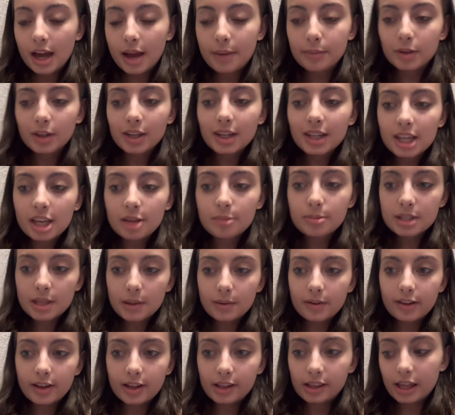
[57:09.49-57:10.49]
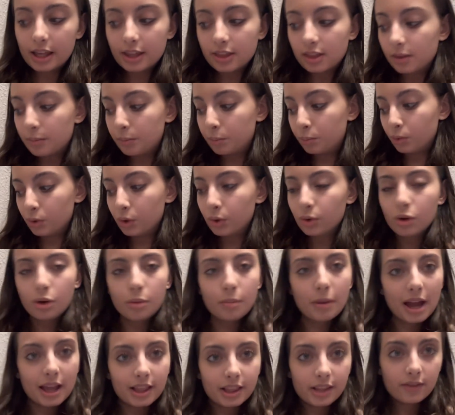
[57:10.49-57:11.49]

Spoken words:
I'm gonna keep some of it, like The Brutal by